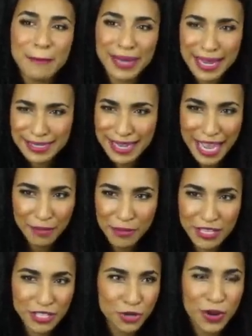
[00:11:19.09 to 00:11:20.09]
please tag
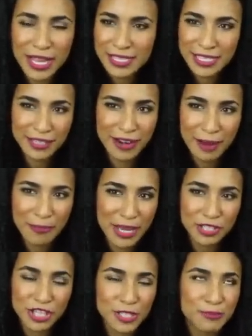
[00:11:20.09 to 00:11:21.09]
me into your Instagram
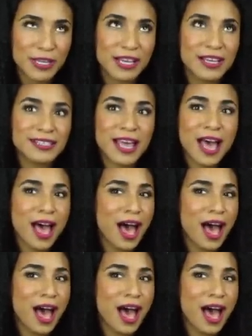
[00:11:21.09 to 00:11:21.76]
pictures, because